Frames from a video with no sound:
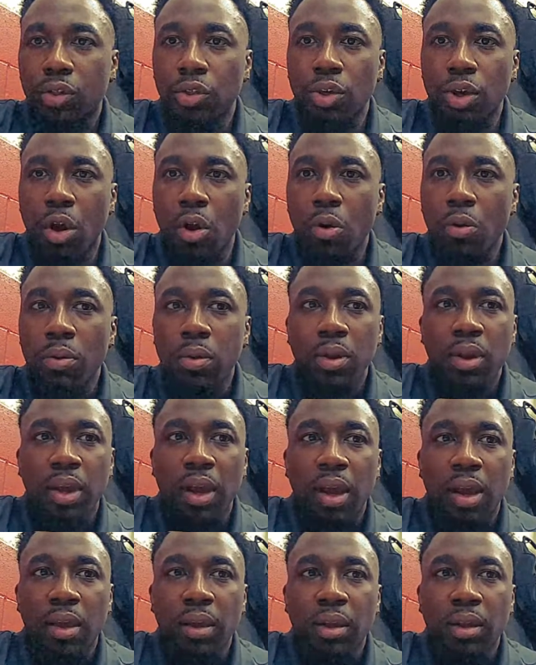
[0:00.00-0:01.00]
You know,
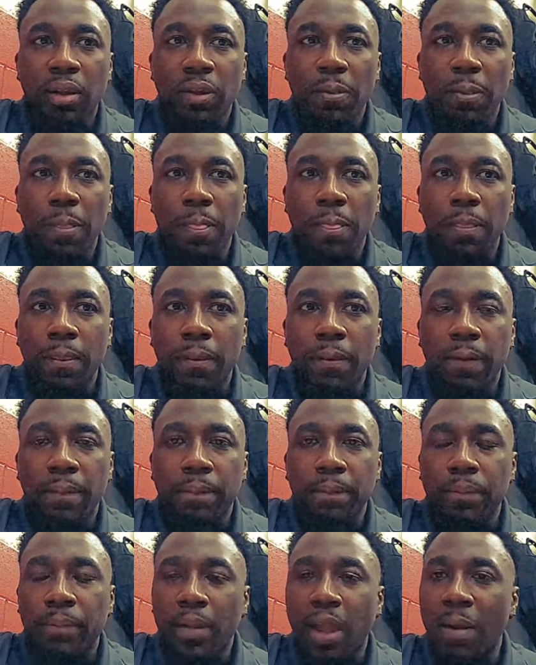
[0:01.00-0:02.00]

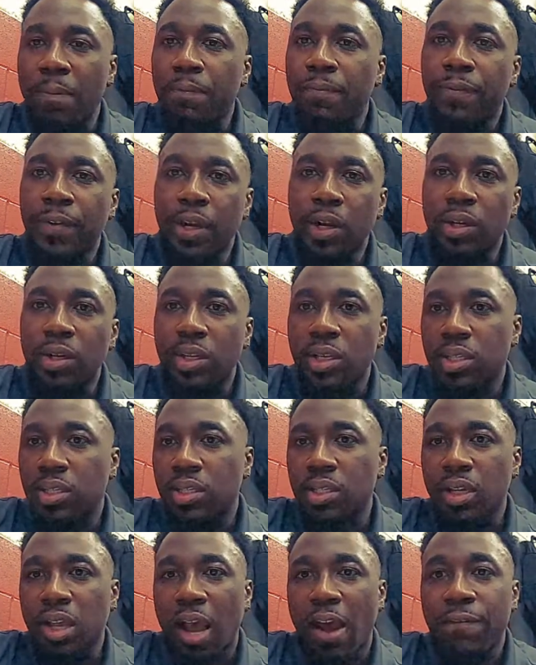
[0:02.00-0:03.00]
I'm
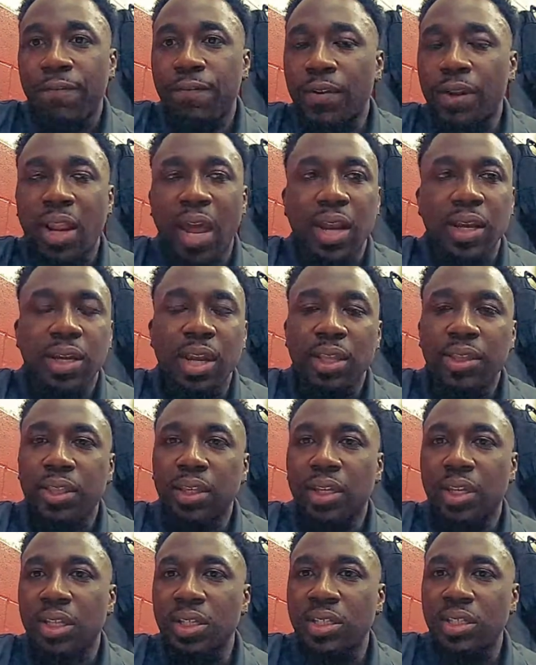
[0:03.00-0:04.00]
fearless. I feel like
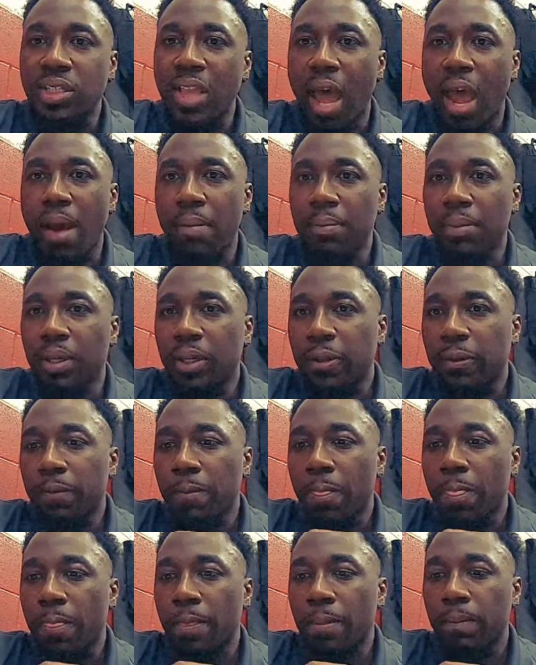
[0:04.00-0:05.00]
nothing can stop me.
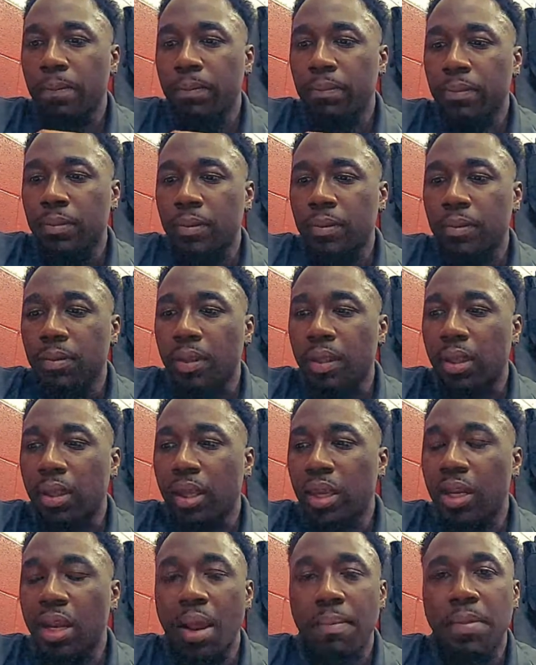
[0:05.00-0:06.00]

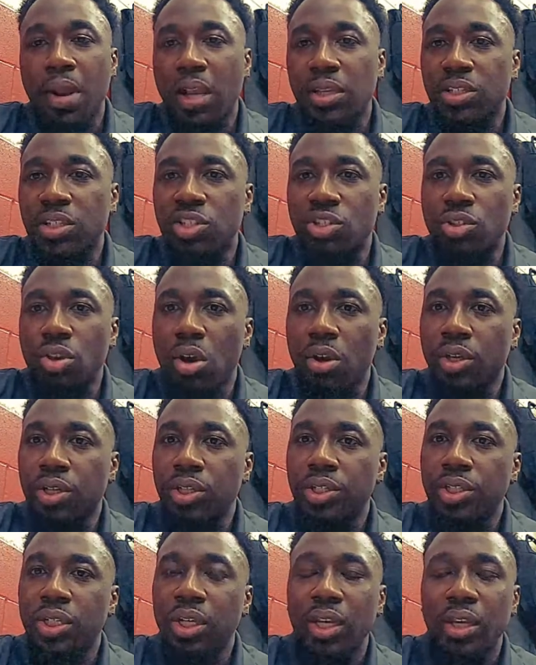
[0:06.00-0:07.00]
And I'm not just
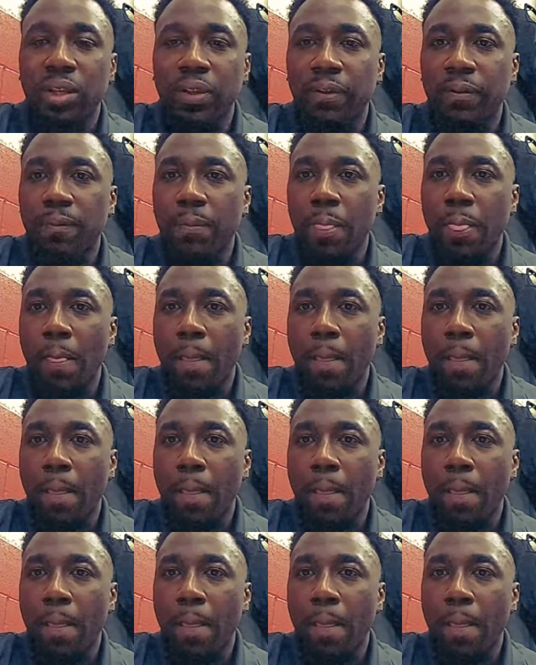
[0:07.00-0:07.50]
talking shit.